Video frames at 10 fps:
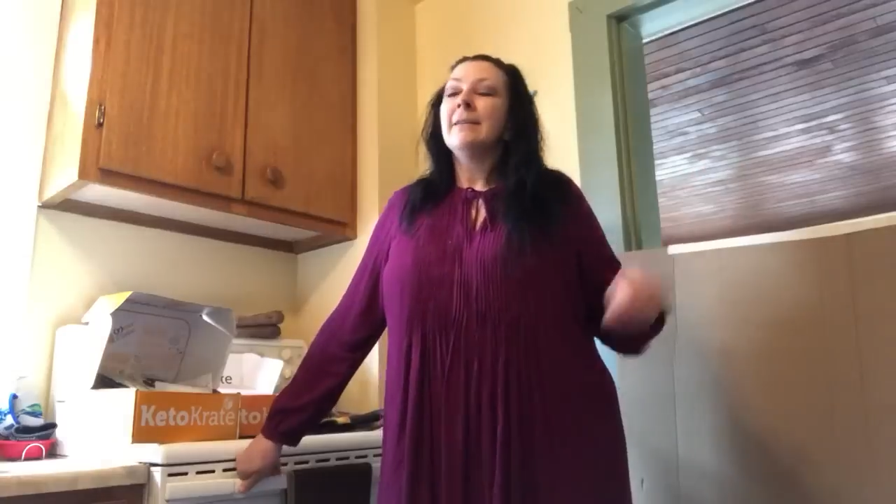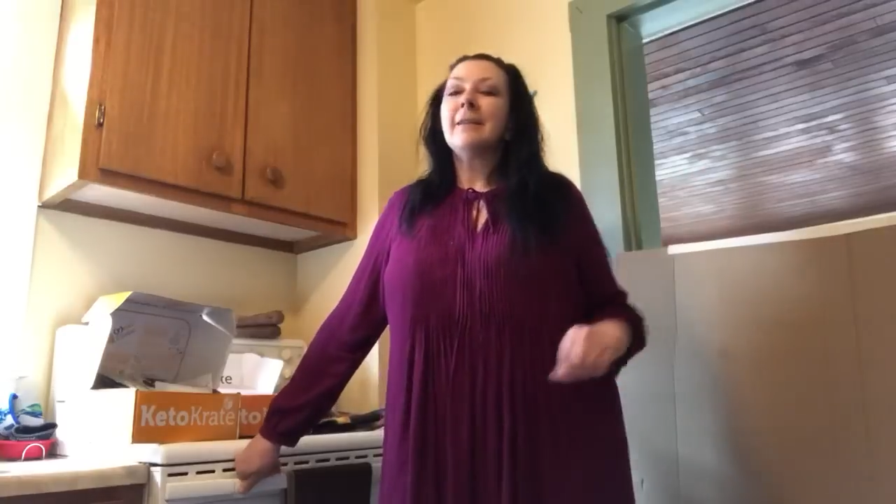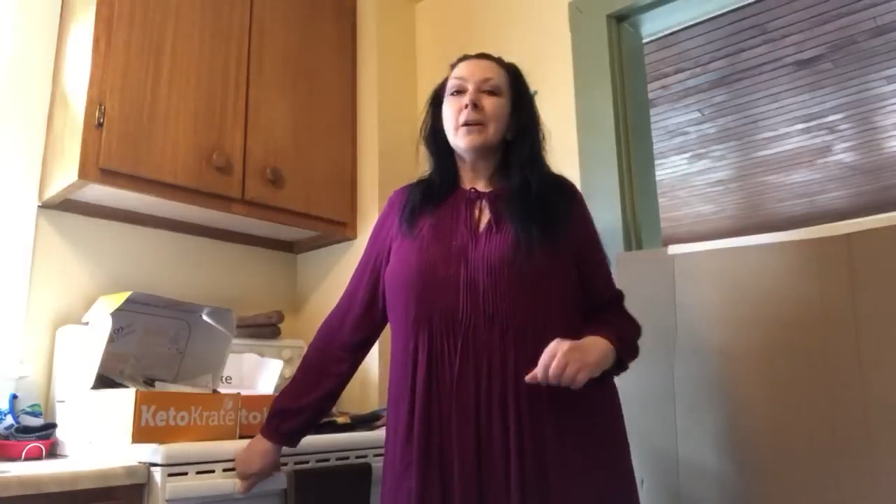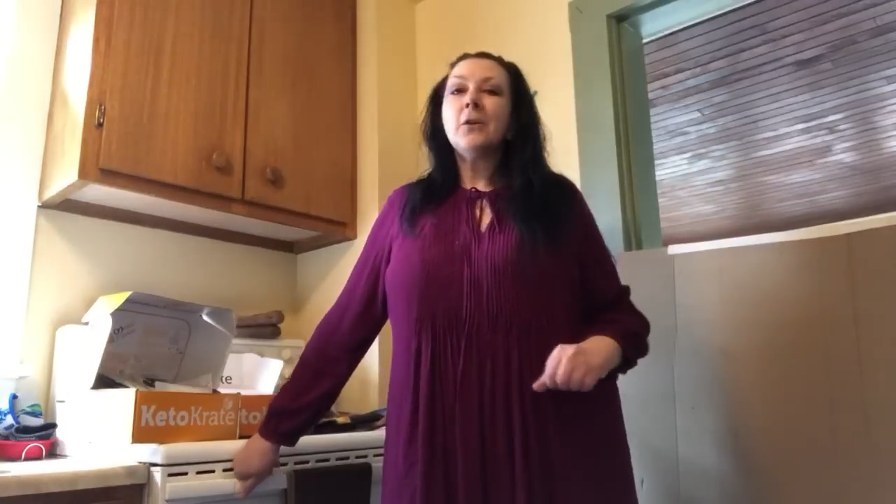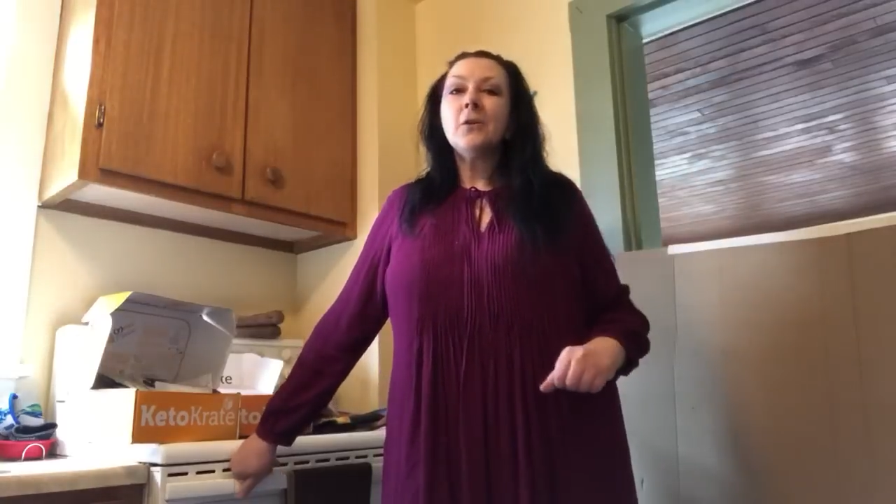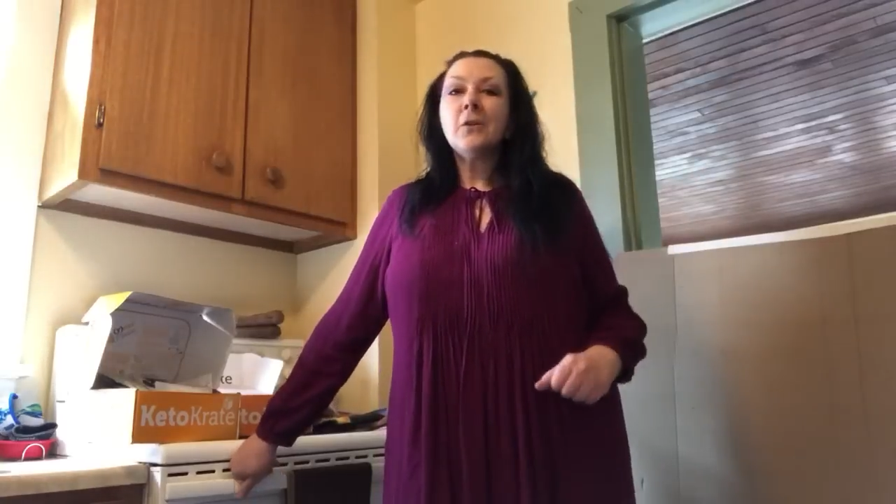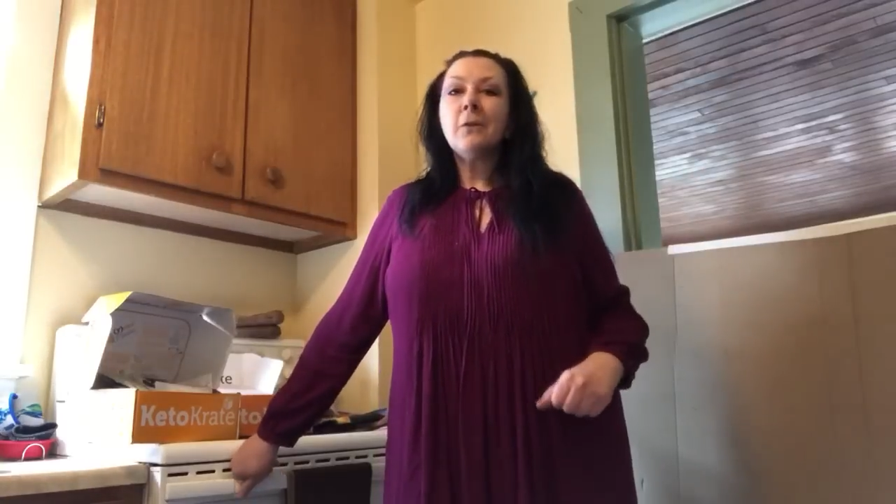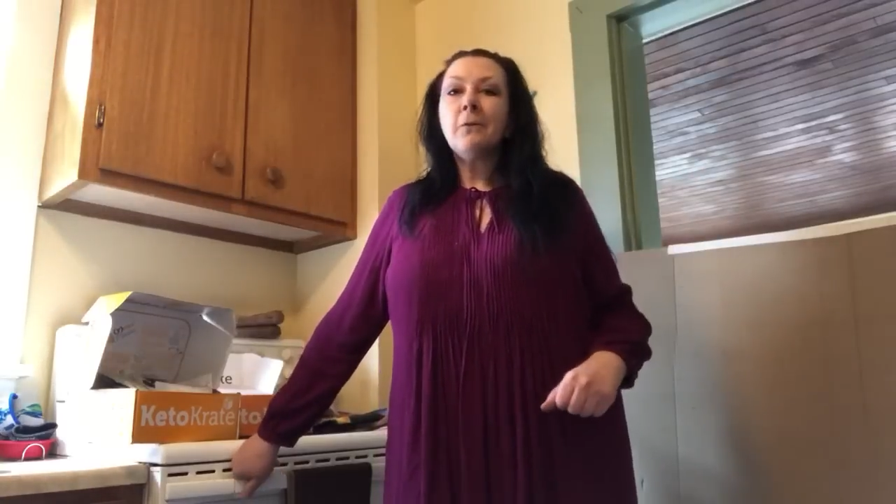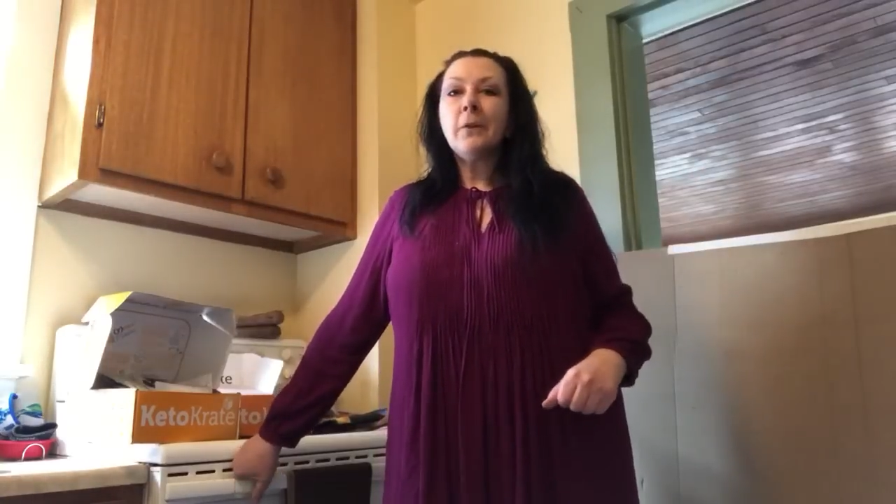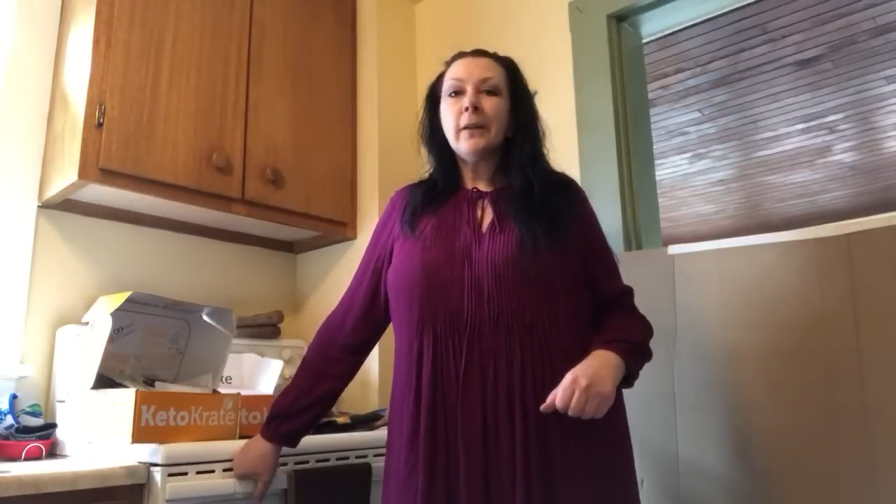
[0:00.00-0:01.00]
Scare
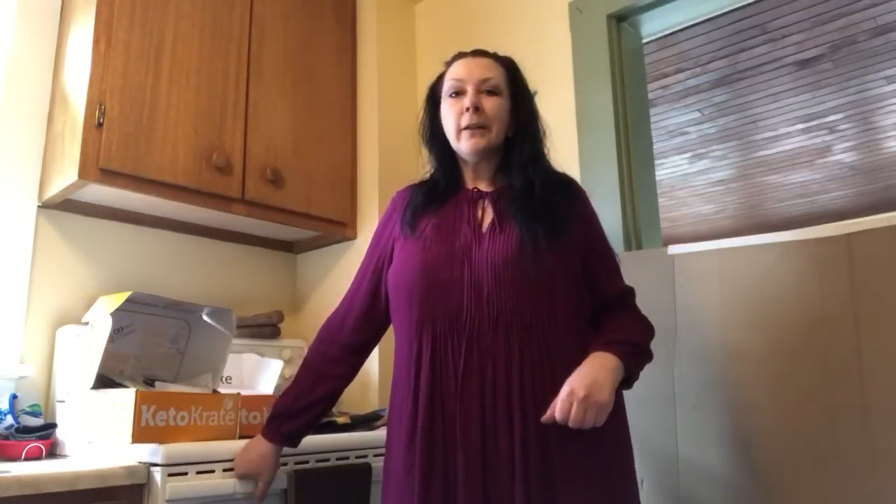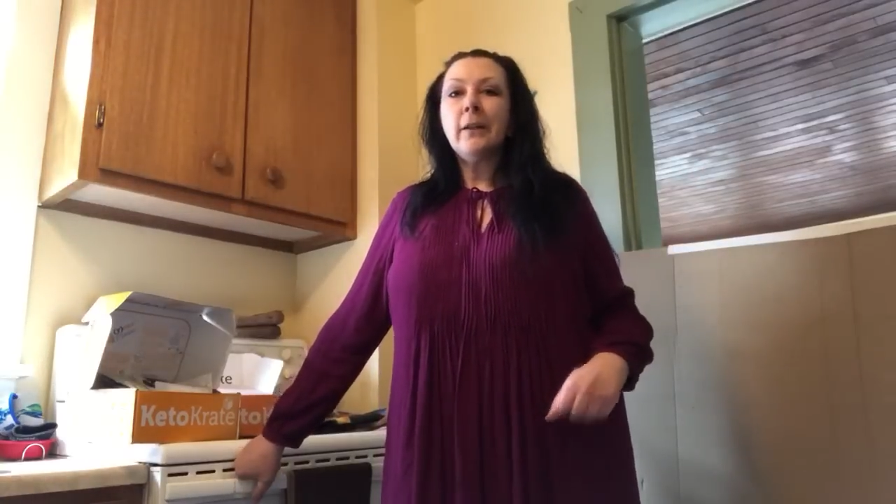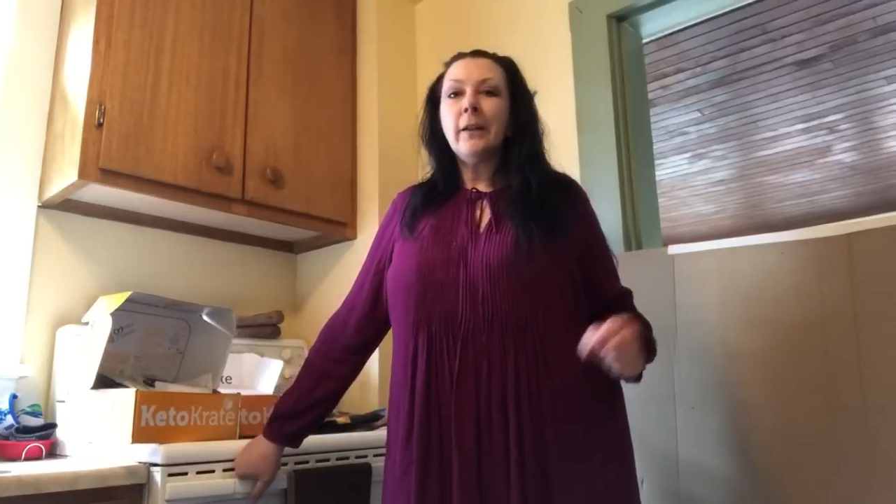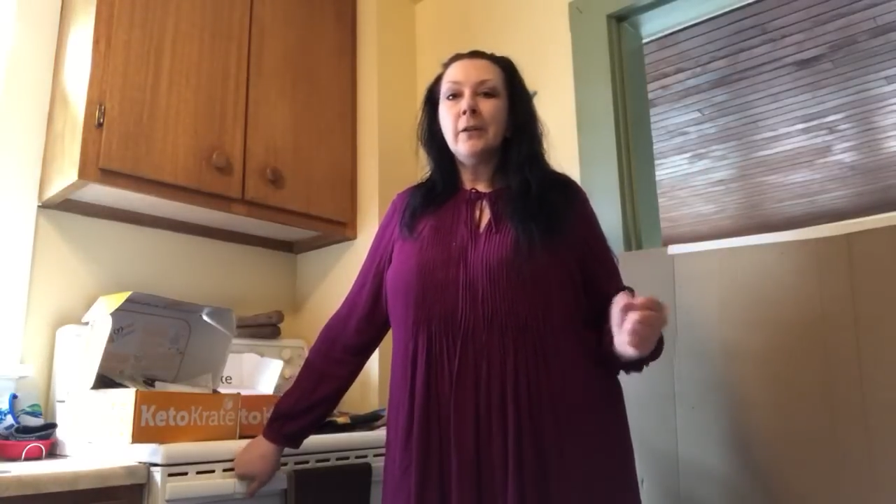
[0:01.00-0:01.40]
yourself a little